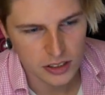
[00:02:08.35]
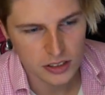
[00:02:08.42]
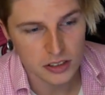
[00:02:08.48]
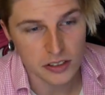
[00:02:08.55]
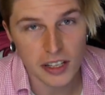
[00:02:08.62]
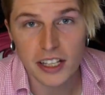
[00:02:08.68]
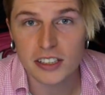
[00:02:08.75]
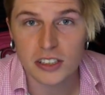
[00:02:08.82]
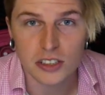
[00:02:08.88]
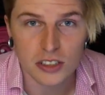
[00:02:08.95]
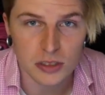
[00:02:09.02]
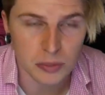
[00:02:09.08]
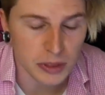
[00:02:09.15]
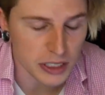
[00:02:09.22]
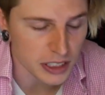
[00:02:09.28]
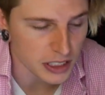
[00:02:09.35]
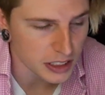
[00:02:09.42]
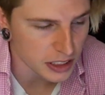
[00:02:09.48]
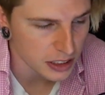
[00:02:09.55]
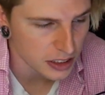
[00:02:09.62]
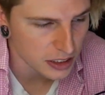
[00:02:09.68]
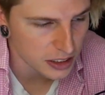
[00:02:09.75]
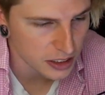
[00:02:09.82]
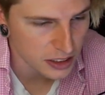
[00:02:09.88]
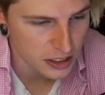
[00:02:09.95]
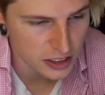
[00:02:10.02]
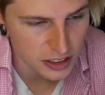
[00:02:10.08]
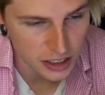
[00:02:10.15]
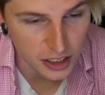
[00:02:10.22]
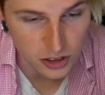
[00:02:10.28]
So that's going to be
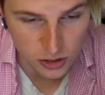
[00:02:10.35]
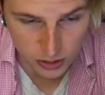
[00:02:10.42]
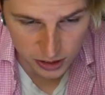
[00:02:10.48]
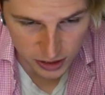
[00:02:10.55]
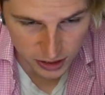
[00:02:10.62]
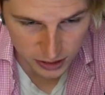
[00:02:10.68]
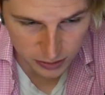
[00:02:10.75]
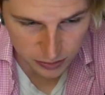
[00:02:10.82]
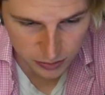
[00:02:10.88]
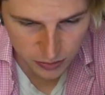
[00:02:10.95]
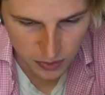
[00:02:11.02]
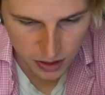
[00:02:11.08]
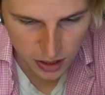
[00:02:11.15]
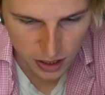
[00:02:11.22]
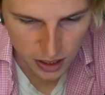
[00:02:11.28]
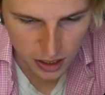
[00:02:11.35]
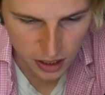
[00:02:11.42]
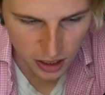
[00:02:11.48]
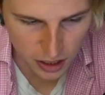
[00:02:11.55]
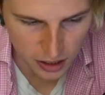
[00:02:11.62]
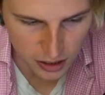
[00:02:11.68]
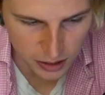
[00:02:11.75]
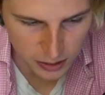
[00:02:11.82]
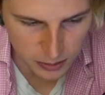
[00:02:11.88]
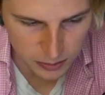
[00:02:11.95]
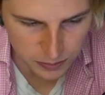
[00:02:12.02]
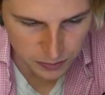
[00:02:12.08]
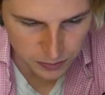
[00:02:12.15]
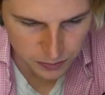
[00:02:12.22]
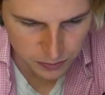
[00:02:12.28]
interesting.
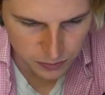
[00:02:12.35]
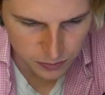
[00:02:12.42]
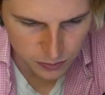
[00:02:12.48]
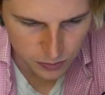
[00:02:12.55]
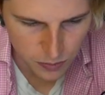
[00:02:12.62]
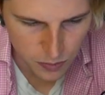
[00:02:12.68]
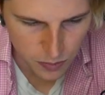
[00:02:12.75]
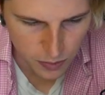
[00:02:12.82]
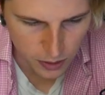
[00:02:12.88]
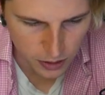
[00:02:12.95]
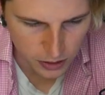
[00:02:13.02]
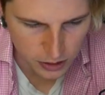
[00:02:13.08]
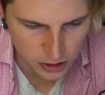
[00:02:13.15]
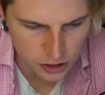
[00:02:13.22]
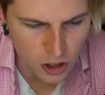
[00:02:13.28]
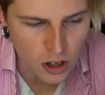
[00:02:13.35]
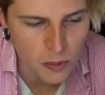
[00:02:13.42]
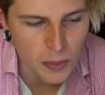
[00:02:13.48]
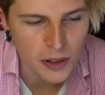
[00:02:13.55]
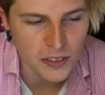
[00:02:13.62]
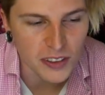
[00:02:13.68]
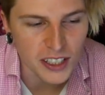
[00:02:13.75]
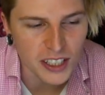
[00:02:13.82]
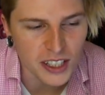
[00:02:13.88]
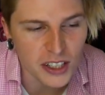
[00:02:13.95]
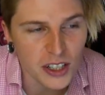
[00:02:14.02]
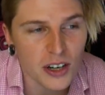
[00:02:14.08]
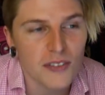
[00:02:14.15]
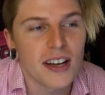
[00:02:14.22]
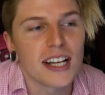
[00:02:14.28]
Let's talk about the
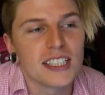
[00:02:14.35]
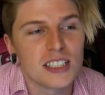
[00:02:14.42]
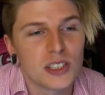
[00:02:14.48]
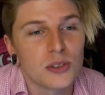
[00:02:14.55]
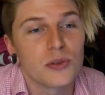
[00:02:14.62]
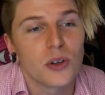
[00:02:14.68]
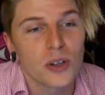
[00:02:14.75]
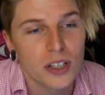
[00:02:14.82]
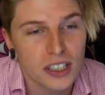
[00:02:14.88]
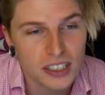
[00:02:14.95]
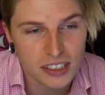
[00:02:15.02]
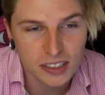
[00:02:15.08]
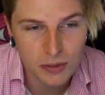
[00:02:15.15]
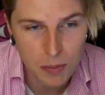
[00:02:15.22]
year I've had so far.